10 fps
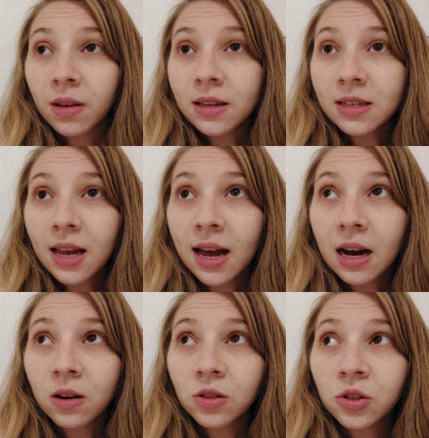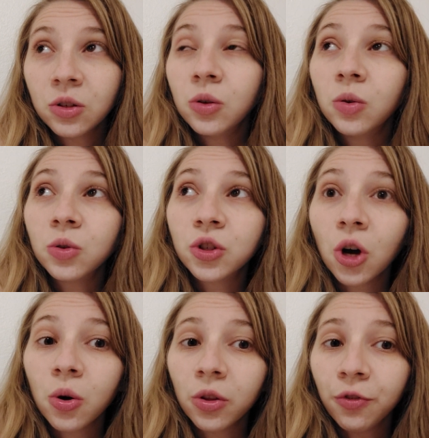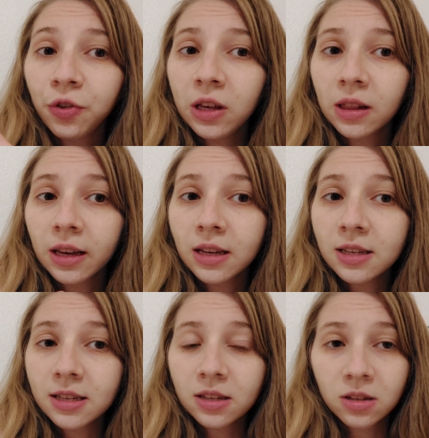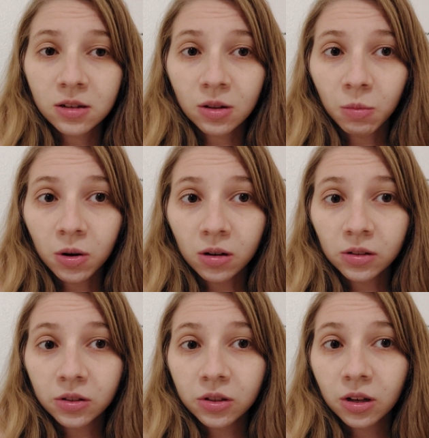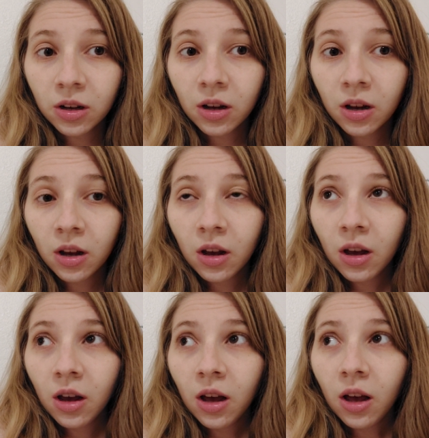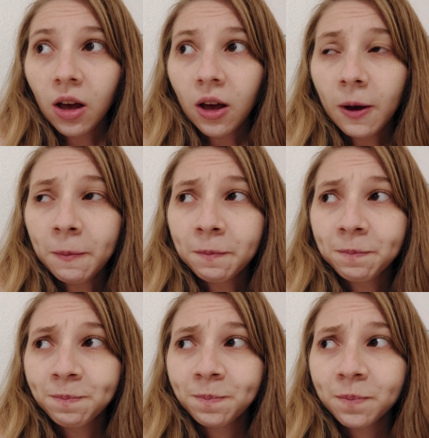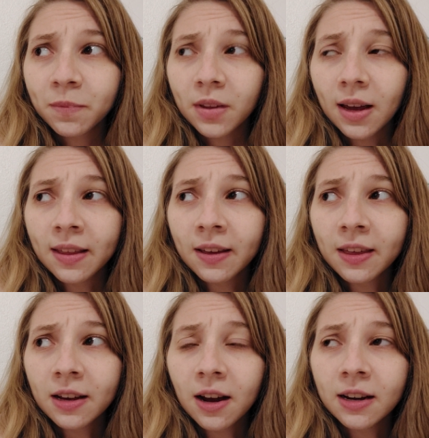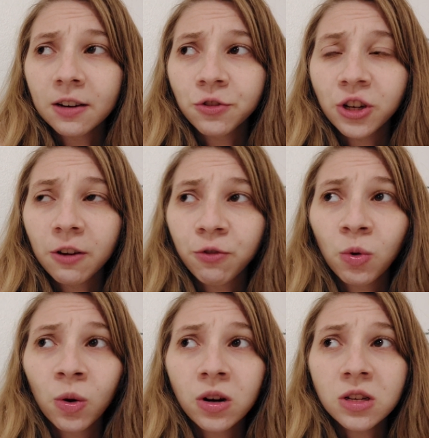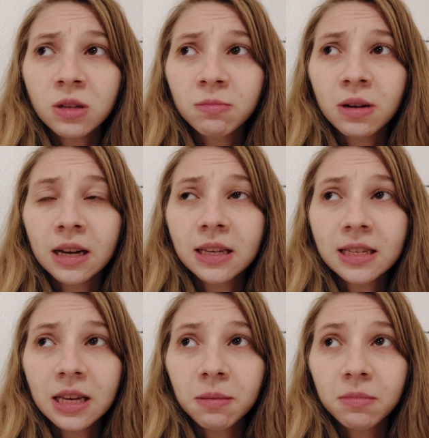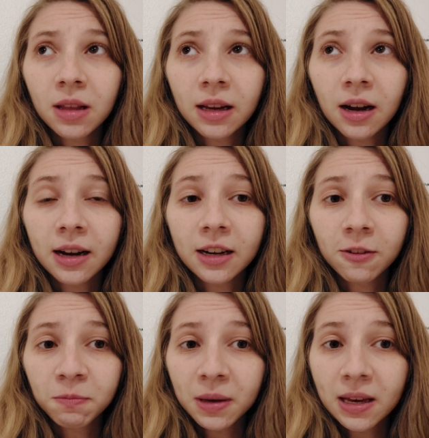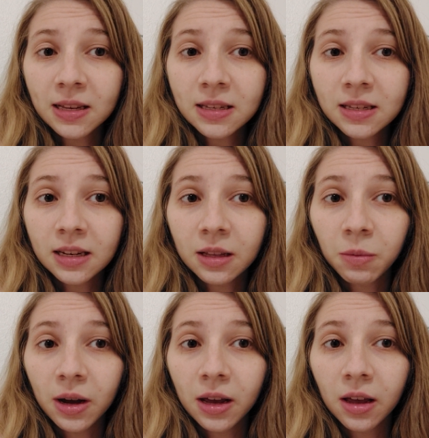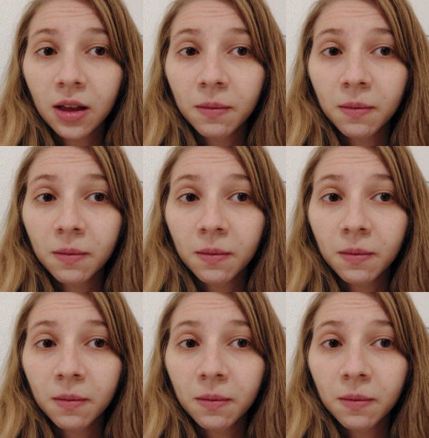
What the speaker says: it's how to show the feelings to the world, and I think INFJ 4s might seem like INFPs in a way.